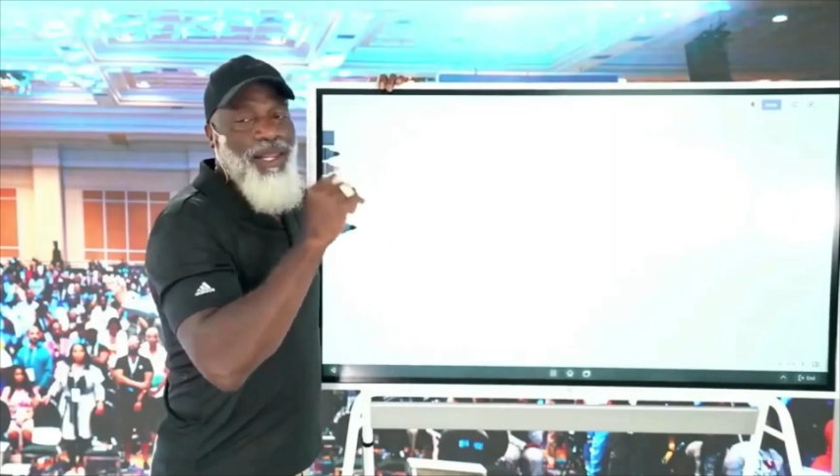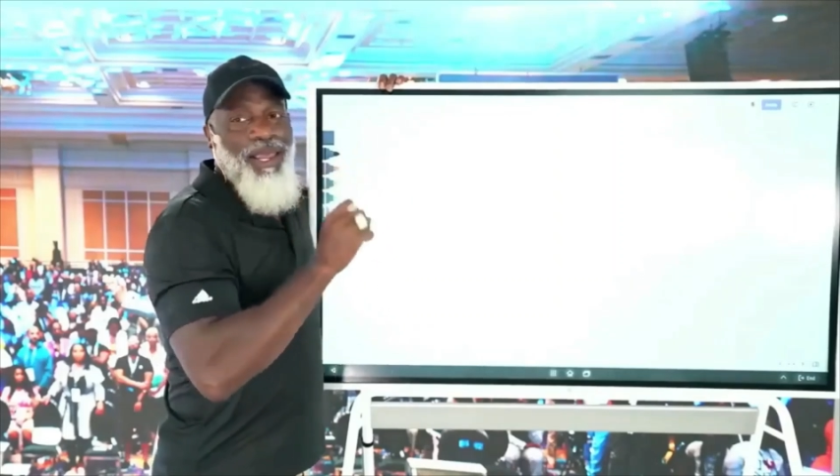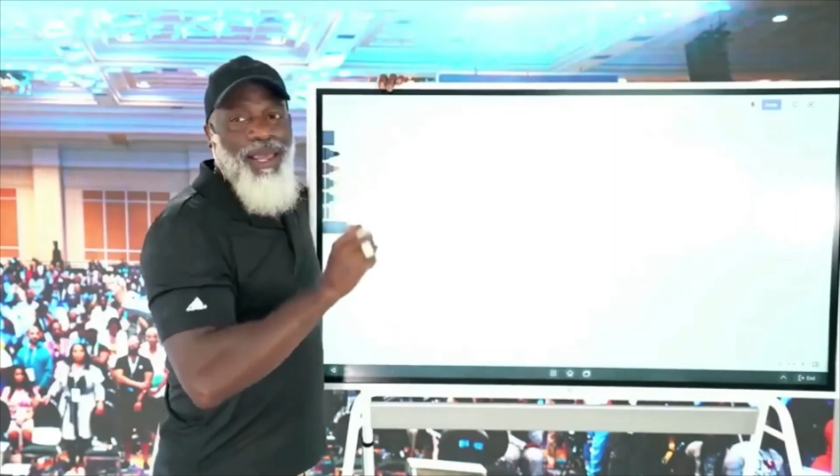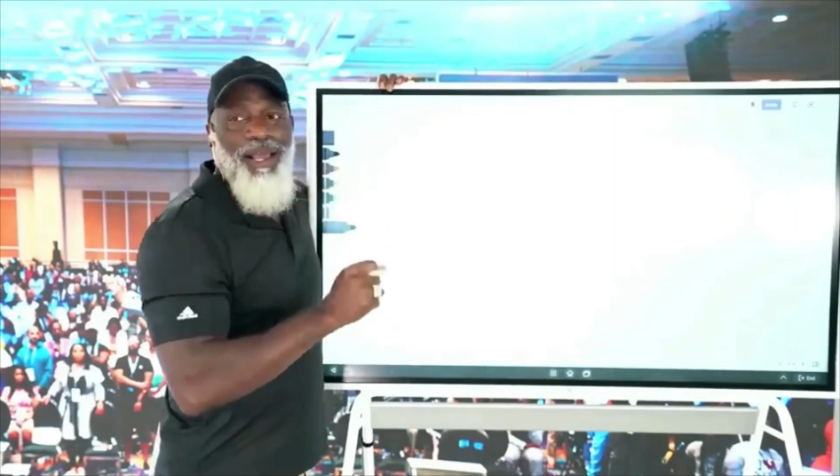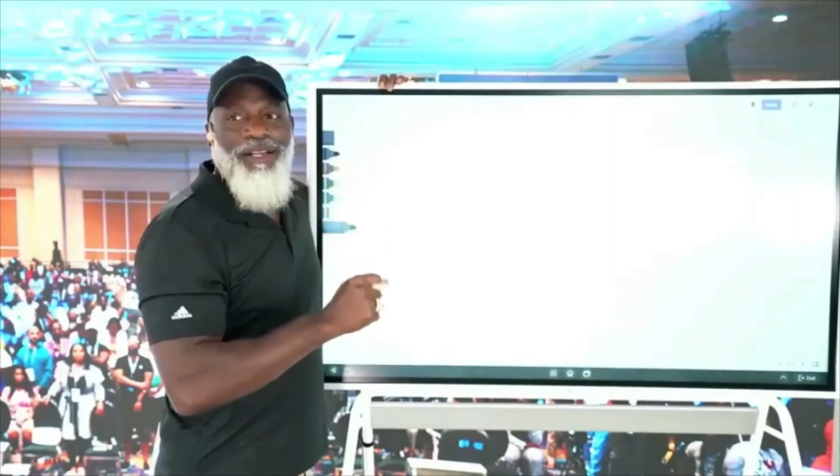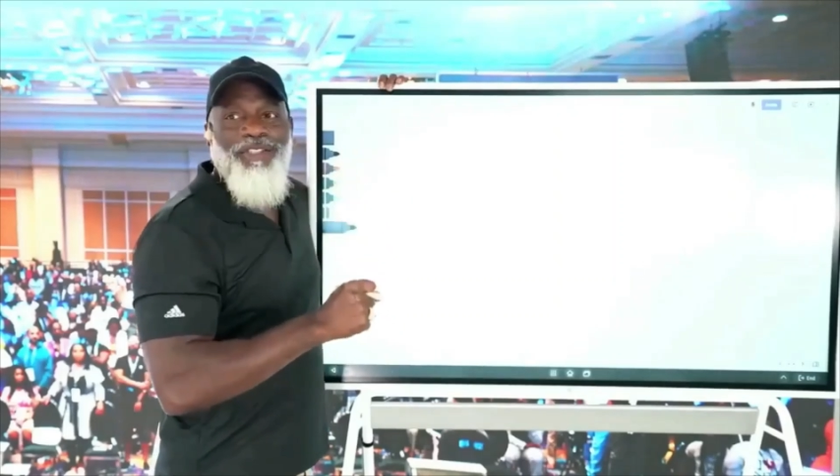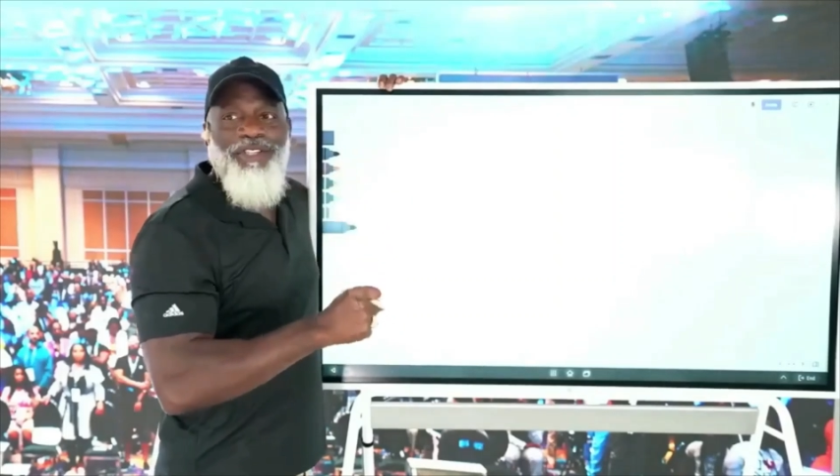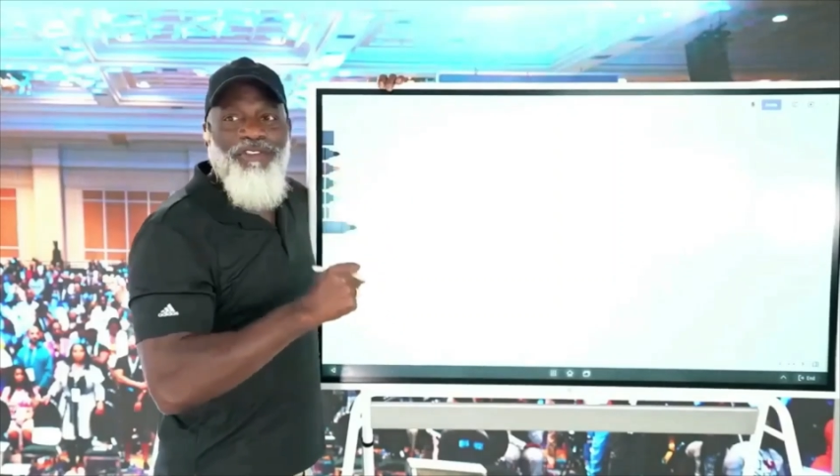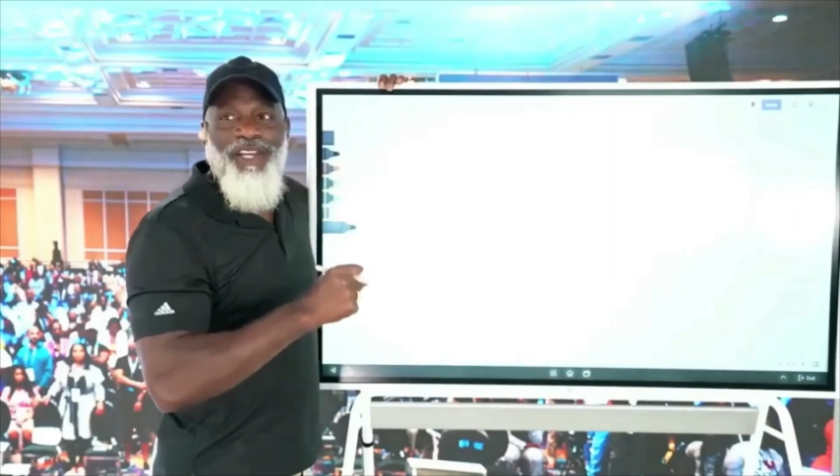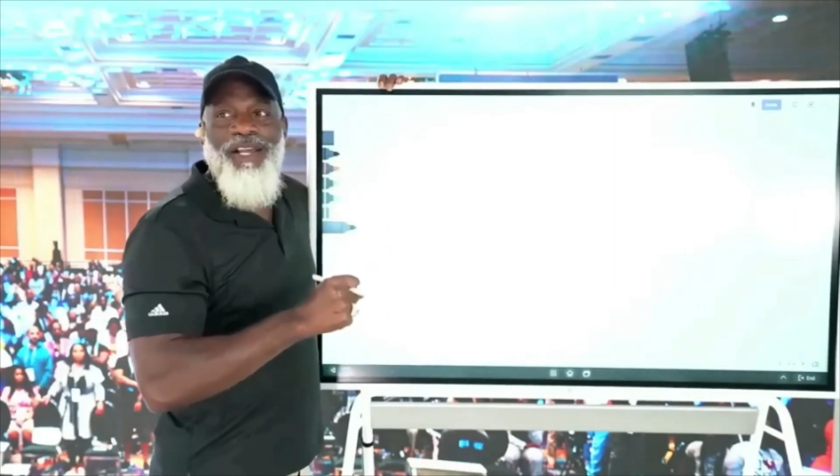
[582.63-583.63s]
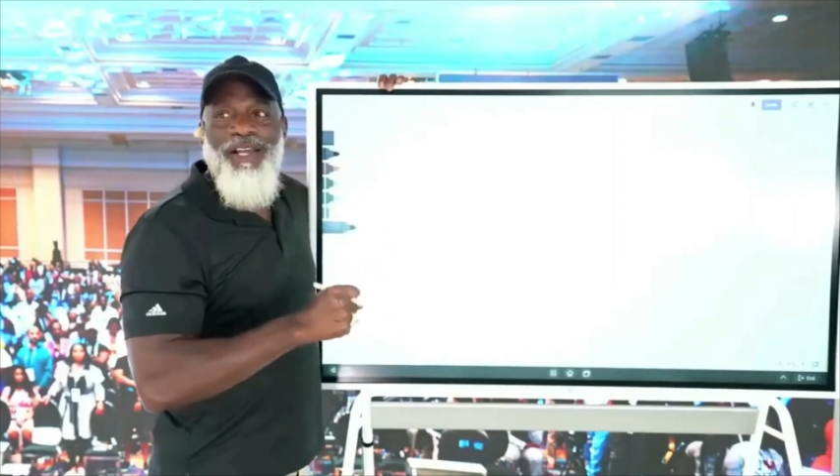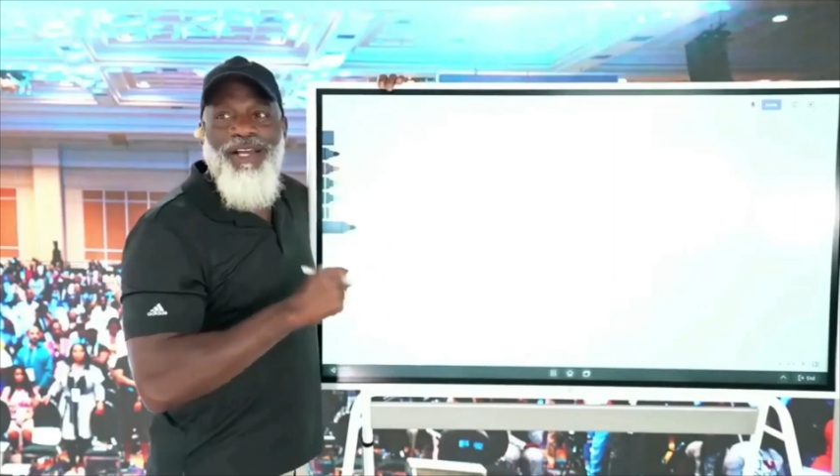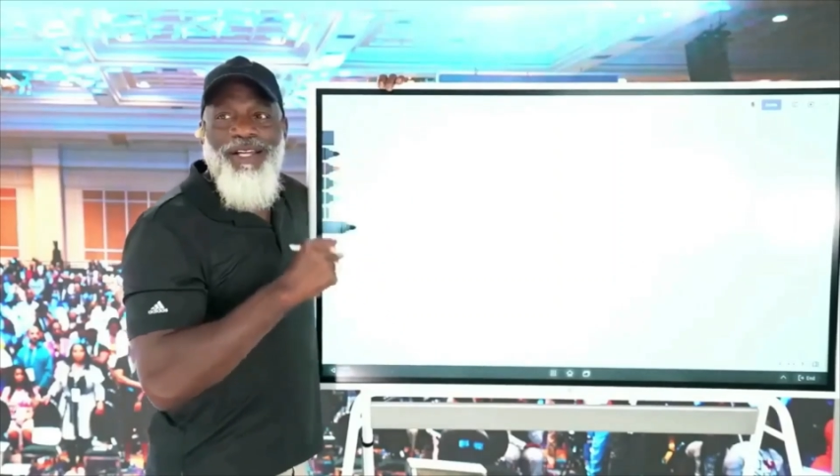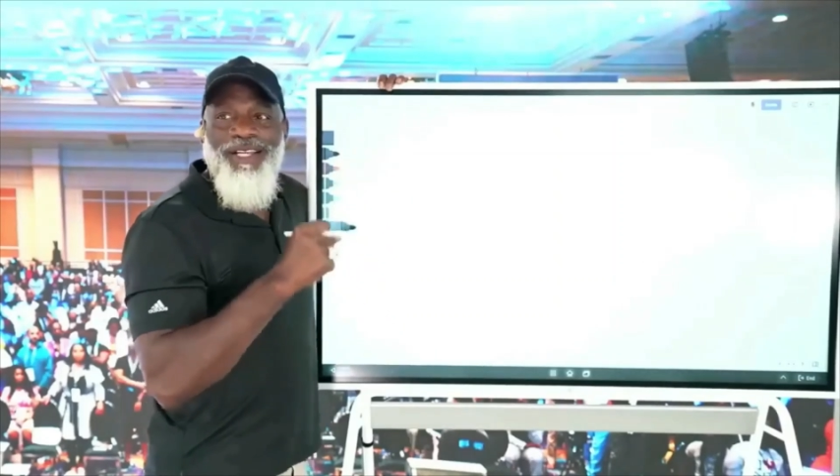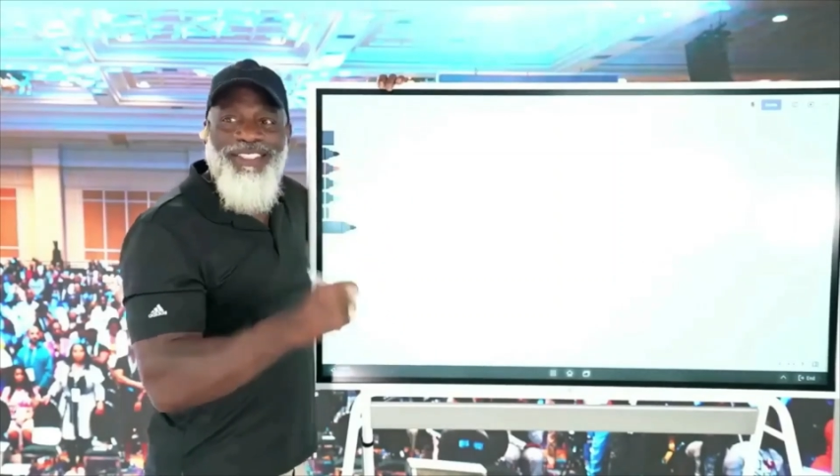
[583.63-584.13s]
it, certificate,
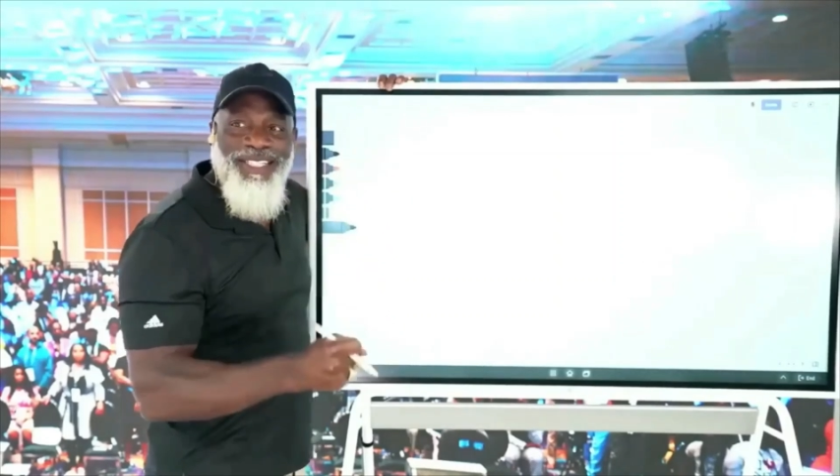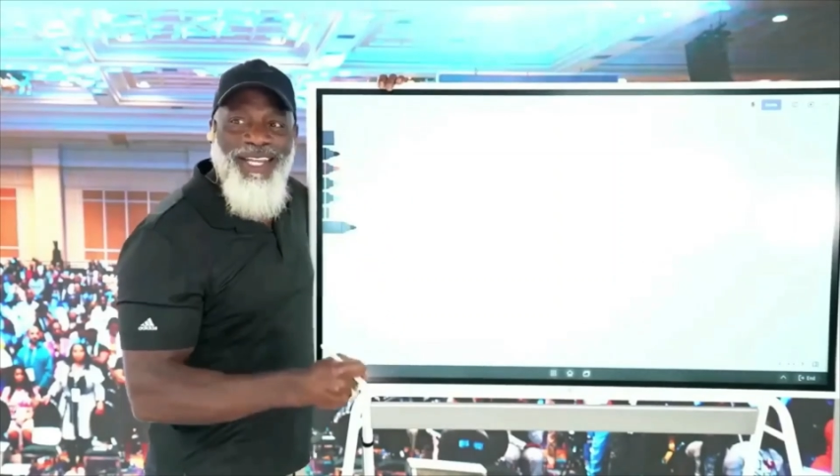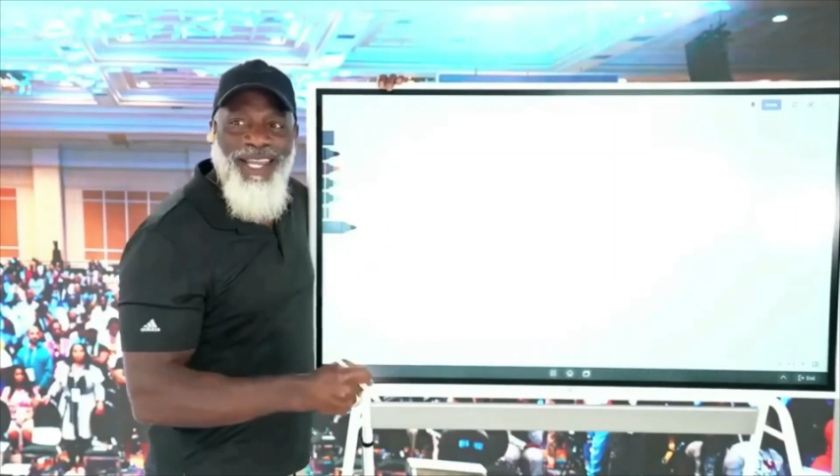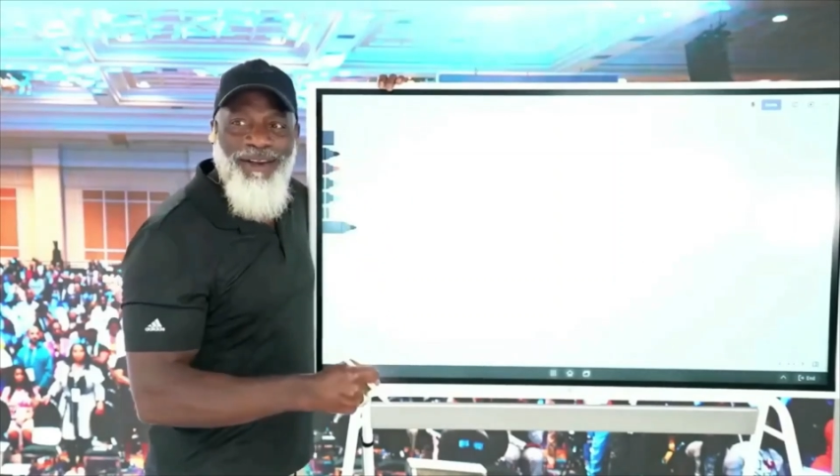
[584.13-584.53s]
a CD,